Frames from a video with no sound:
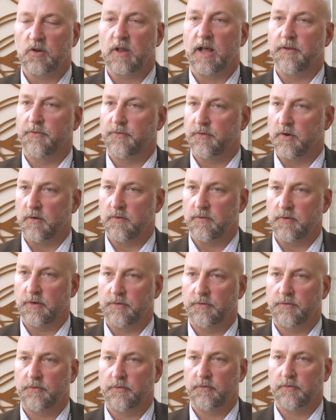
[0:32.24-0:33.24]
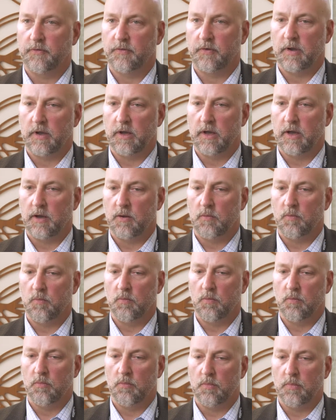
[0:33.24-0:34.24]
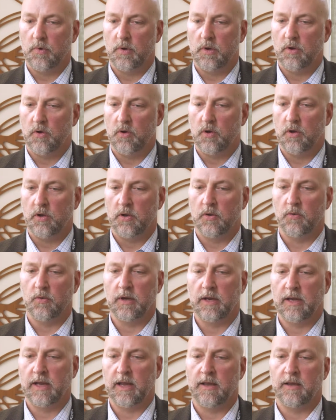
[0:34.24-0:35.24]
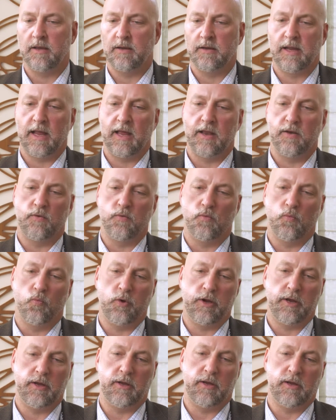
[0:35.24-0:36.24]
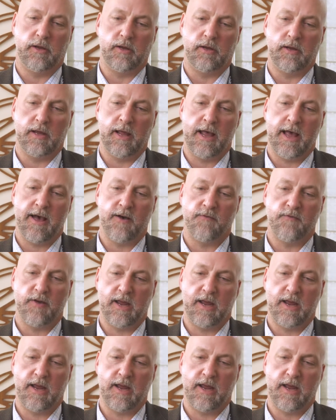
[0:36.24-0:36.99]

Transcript: Cloud Service, um, you know, again, we have